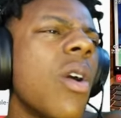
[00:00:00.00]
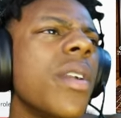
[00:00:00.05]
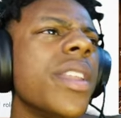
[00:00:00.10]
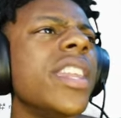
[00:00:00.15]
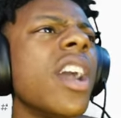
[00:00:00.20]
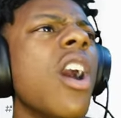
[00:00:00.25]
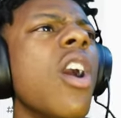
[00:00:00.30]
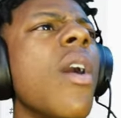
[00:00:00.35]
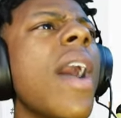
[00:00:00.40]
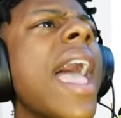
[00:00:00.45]

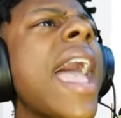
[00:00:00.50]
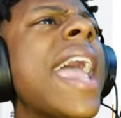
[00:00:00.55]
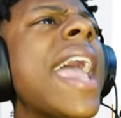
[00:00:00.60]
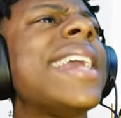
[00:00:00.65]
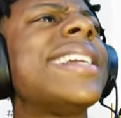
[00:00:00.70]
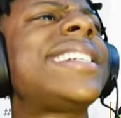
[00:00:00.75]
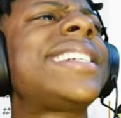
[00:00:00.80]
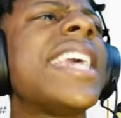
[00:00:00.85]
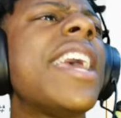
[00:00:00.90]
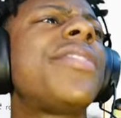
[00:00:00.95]
Yo, hey,
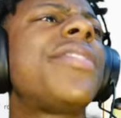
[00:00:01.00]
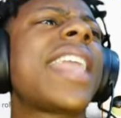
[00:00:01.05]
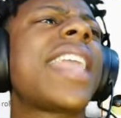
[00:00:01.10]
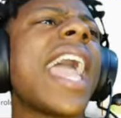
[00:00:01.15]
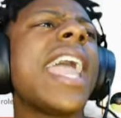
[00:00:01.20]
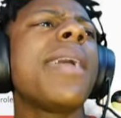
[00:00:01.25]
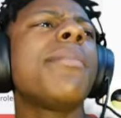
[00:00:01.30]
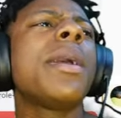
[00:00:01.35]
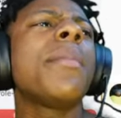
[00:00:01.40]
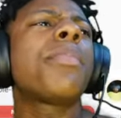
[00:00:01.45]
Shift
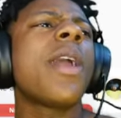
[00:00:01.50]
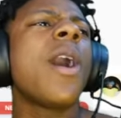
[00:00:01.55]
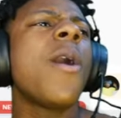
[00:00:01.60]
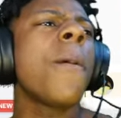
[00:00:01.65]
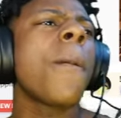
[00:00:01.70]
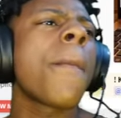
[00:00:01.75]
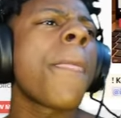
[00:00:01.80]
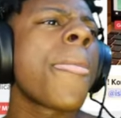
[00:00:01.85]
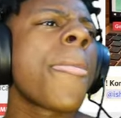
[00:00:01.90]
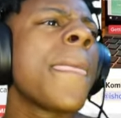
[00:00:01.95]
Gaming,
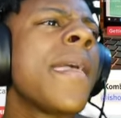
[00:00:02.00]
bro.